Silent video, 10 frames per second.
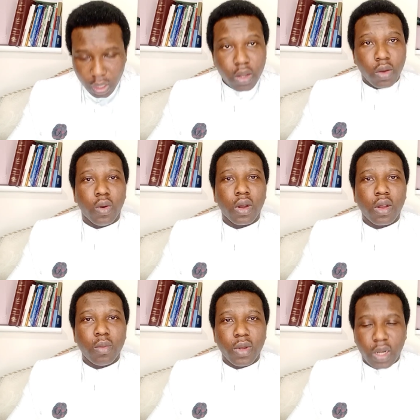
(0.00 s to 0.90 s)

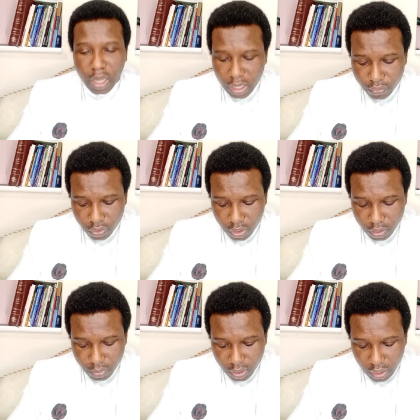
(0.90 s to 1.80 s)
Welcome alive.
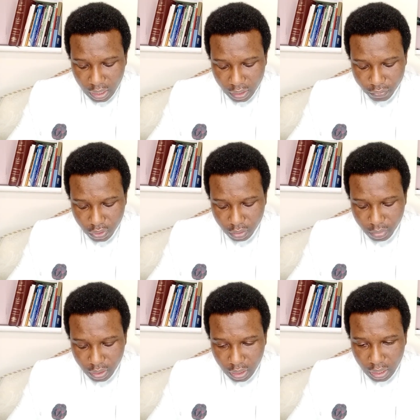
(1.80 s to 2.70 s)
Join me live. Join
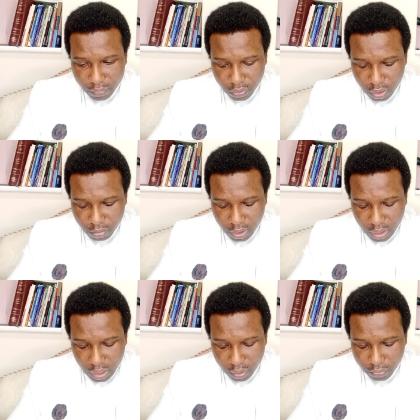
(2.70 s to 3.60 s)
me live. Join me
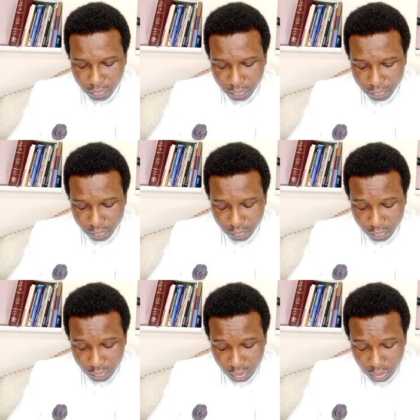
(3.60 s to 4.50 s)
live.
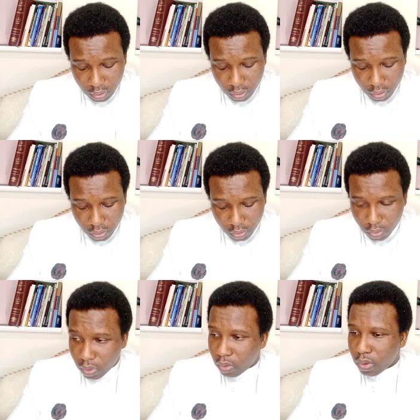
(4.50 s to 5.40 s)

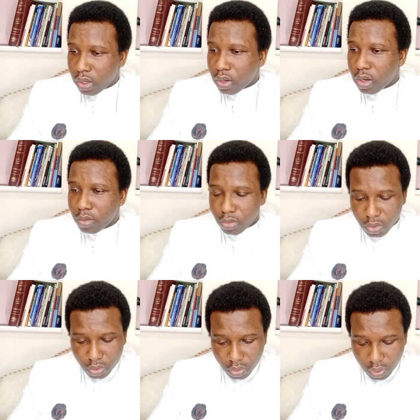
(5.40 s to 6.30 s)
You are welcome
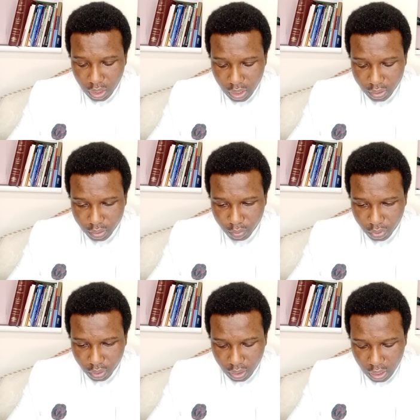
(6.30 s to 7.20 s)
to tonight's
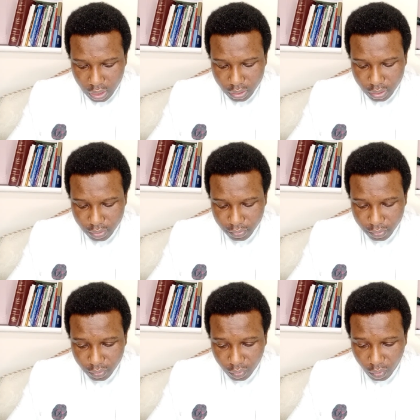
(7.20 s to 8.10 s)
broadcast.
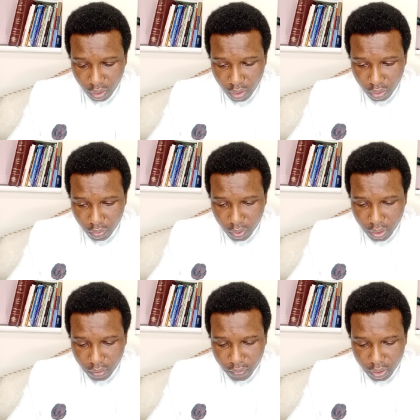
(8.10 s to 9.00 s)

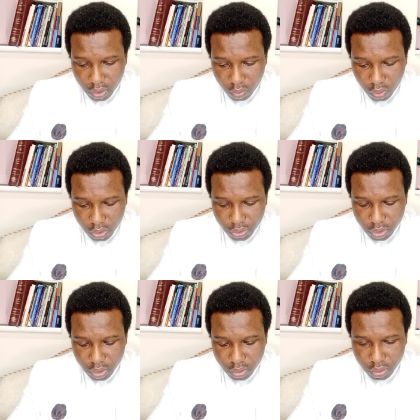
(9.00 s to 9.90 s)
Wherever you're
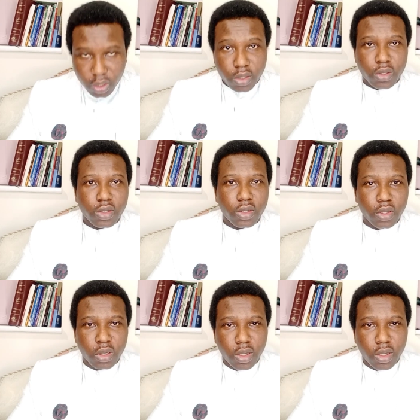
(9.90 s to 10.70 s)
watching, just